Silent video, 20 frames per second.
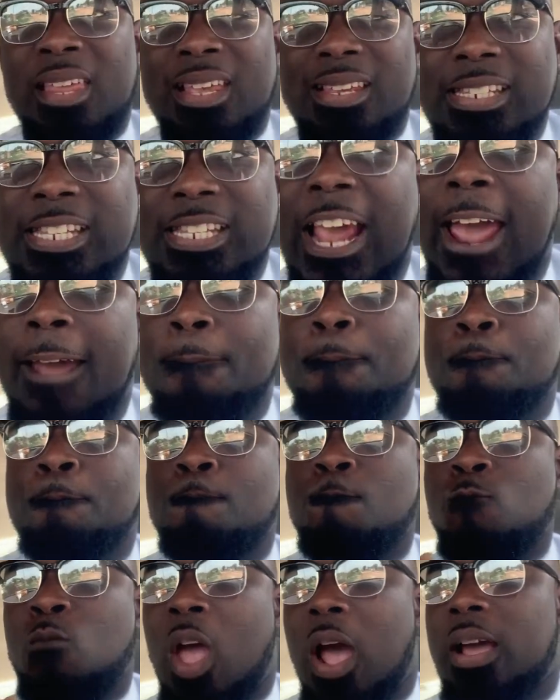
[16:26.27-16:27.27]
Said.
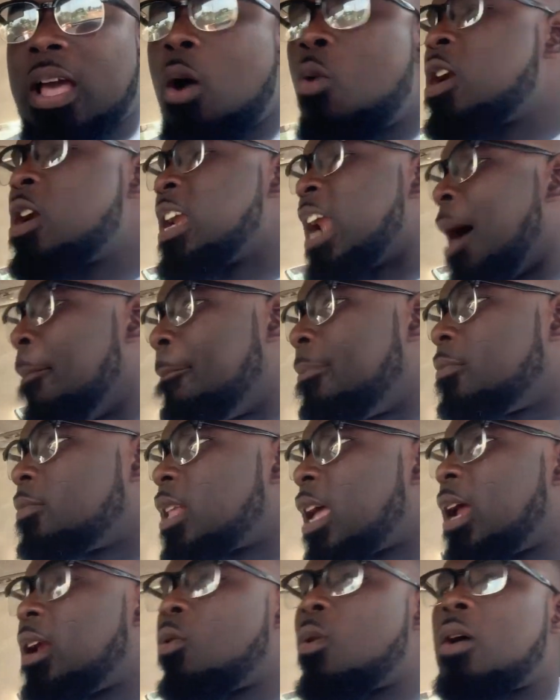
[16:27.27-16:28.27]
Anka wonam
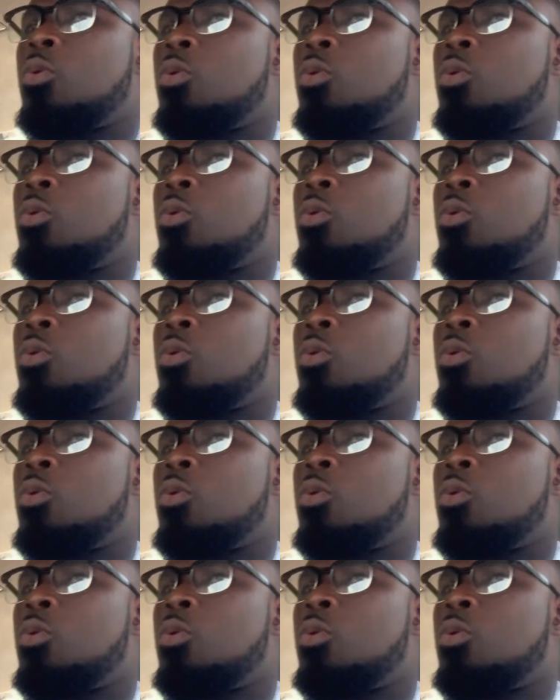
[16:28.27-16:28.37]
ana wa